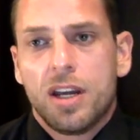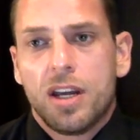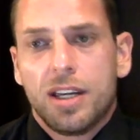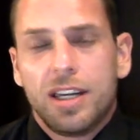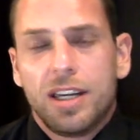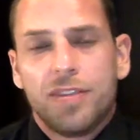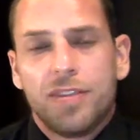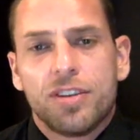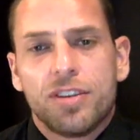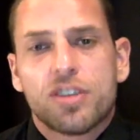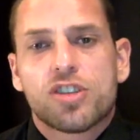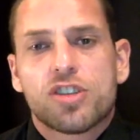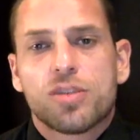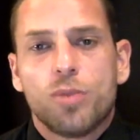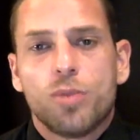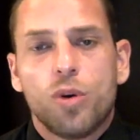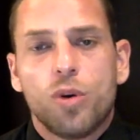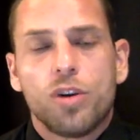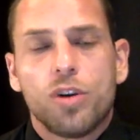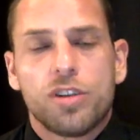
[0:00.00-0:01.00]
Even the
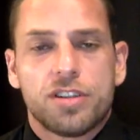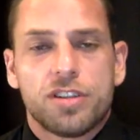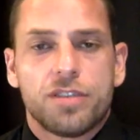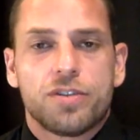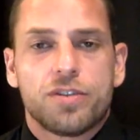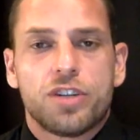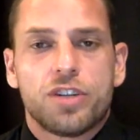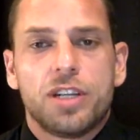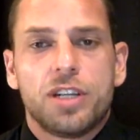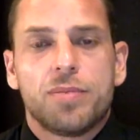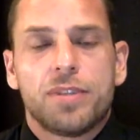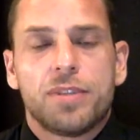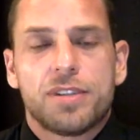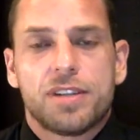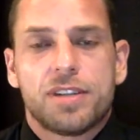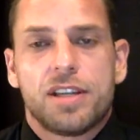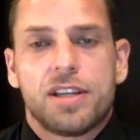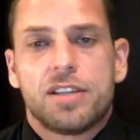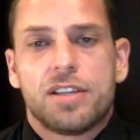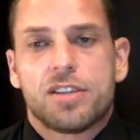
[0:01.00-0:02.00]
smallest of treatment
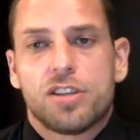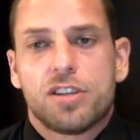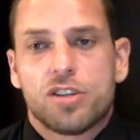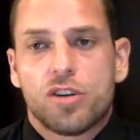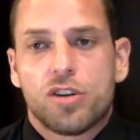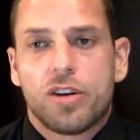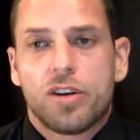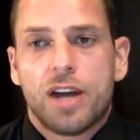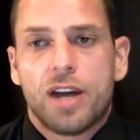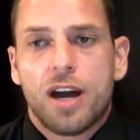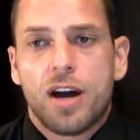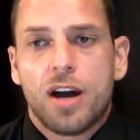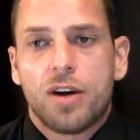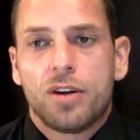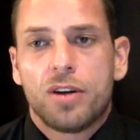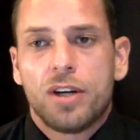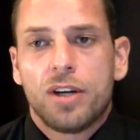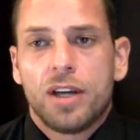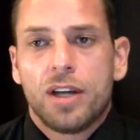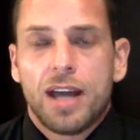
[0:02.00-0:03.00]
centers are
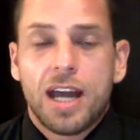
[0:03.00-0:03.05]
now